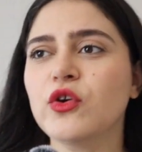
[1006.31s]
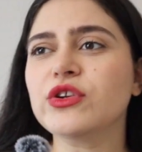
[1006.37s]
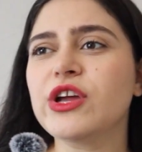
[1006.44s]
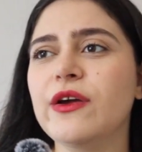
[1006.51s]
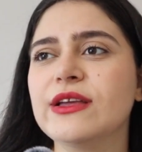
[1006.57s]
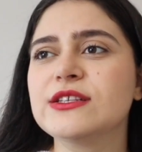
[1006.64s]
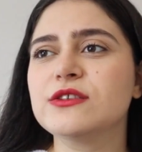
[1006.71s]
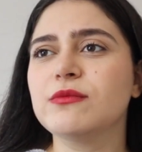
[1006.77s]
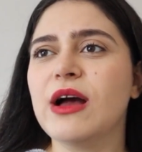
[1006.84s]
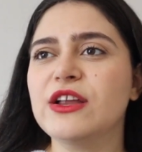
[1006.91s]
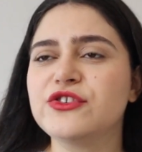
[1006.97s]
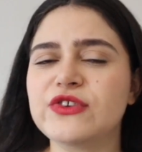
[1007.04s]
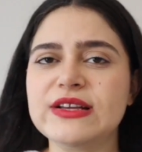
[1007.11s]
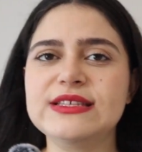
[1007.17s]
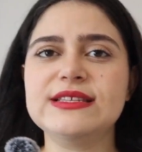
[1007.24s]
not going to wear
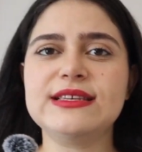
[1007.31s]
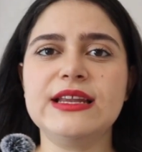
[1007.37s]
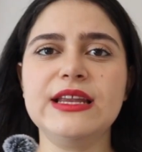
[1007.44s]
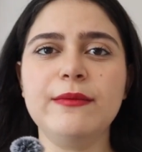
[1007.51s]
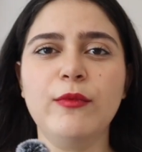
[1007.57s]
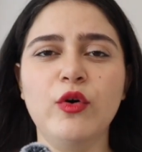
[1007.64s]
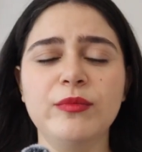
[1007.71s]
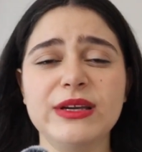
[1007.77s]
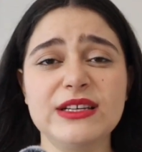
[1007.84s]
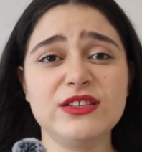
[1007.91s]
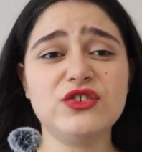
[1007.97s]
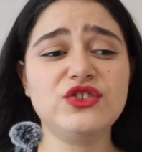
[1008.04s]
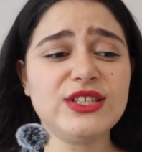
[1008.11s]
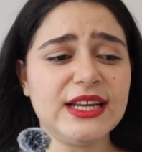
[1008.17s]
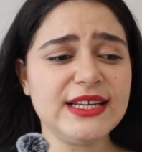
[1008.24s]
dresses anymore
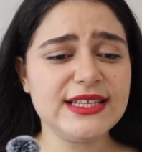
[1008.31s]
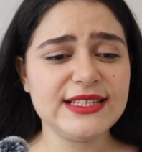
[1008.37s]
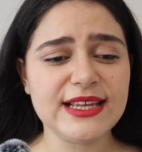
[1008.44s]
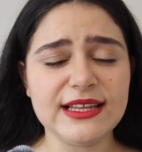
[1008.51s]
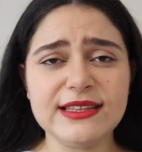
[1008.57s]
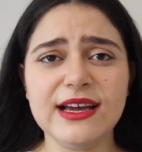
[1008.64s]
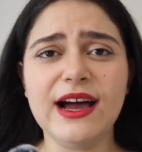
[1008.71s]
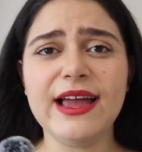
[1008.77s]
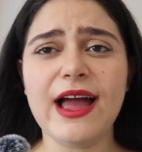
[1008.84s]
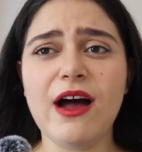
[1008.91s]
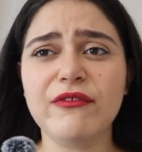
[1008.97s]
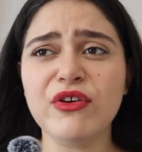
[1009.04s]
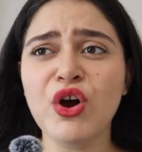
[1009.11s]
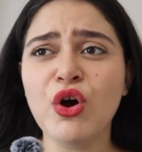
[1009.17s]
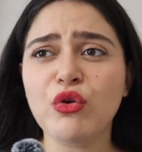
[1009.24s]
because Jenny said that I
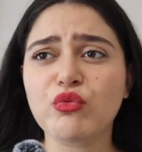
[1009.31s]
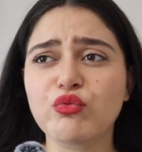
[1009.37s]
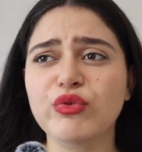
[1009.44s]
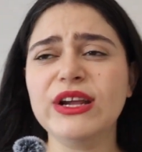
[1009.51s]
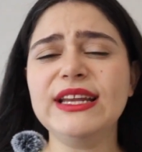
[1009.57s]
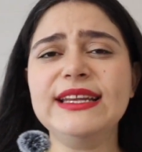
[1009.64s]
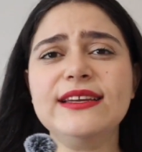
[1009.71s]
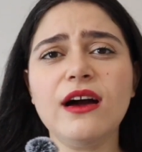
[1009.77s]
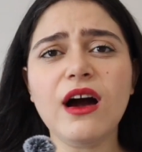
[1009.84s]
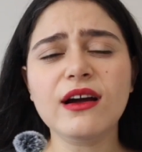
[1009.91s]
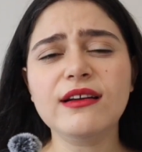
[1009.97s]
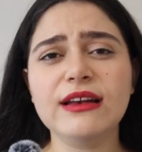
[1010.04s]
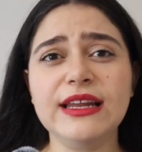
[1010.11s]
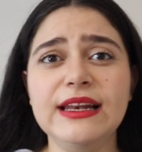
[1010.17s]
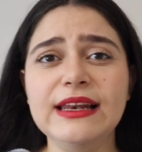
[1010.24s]
have really
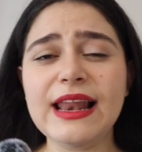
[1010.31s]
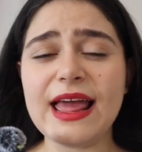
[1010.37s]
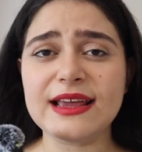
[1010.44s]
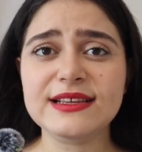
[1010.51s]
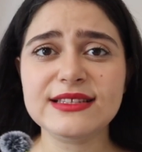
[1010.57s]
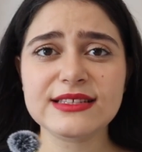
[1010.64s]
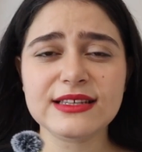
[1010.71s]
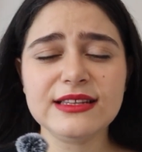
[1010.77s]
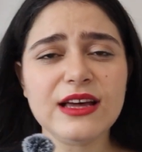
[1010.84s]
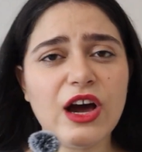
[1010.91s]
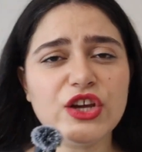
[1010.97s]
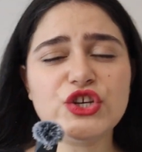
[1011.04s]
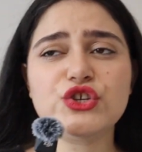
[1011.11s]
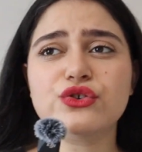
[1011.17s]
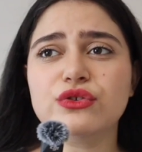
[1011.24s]
ugly legs and that
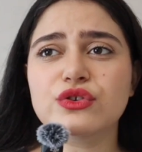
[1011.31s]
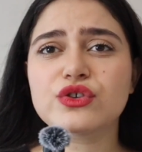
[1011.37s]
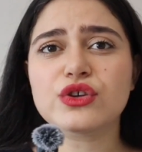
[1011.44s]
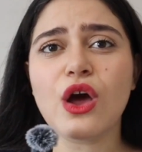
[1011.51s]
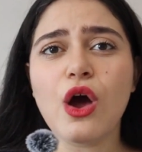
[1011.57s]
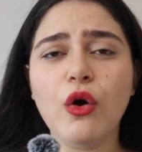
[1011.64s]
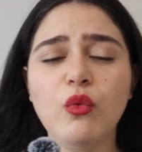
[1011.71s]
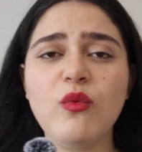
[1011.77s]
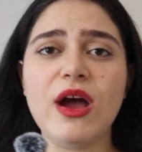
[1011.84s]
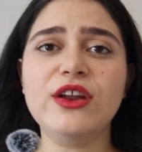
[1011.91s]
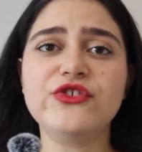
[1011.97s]
I shouldn't wear